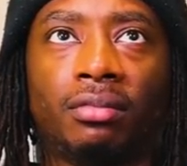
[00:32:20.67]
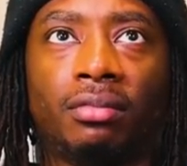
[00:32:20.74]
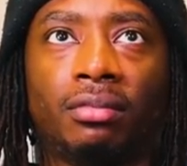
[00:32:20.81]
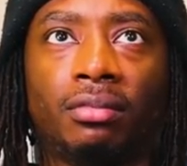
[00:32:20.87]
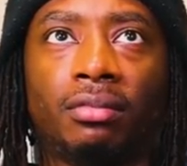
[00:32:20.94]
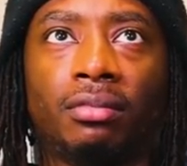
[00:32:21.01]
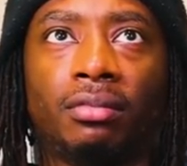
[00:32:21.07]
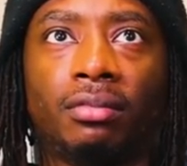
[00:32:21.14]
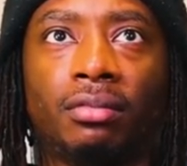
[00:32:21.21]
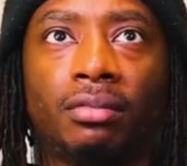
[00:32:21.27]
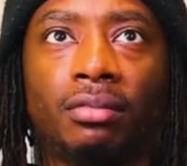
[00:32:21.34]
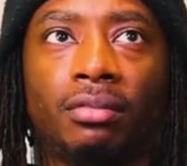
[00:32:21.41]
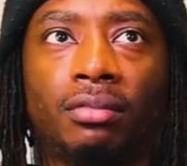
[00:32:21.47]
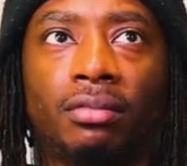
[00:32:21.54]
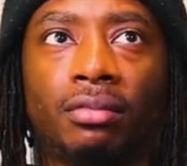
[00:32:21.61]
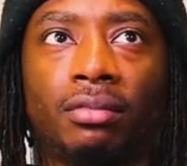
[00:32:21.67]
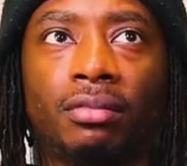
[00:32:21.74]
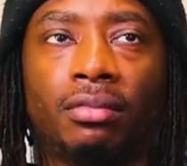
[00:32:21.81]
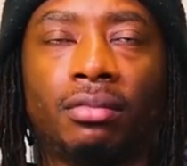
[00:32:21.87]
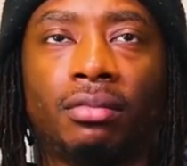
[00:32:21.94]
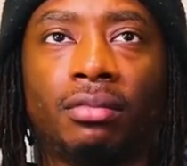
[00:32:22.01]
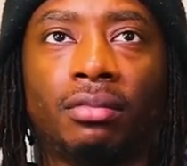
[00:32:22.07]

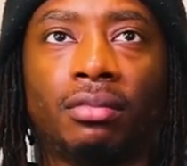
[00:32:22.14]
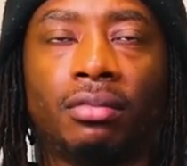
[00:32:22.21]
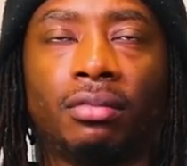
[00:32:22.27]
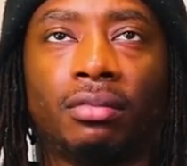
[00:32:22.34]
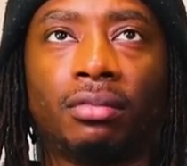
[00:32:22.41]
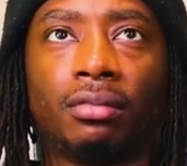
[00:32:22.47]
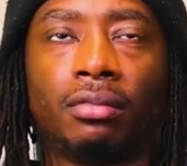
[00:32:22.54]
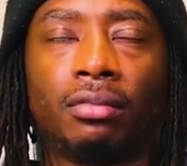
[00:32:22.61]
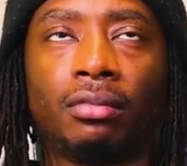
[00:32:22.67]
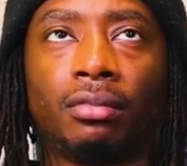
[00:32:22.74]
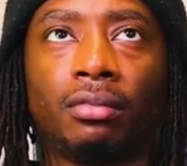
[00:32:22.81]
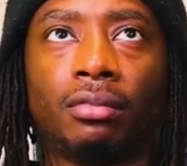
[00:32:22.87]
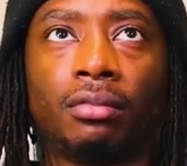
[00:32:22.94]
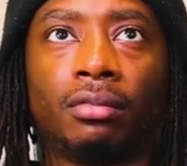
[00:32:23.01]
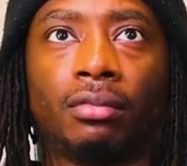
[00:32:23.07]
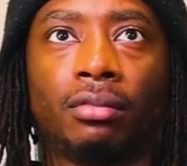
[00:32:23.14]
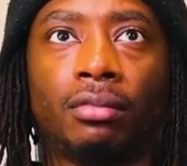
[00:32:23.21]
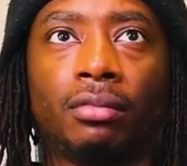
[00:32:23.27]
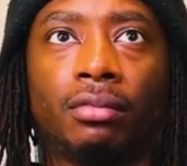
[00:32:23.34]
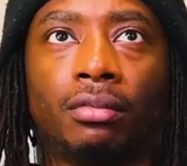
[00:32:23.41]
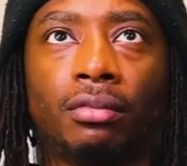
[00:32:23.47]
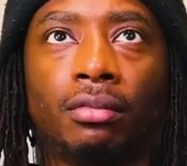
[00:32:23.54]

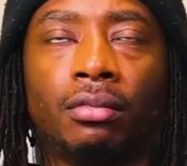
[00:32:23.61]
(silent)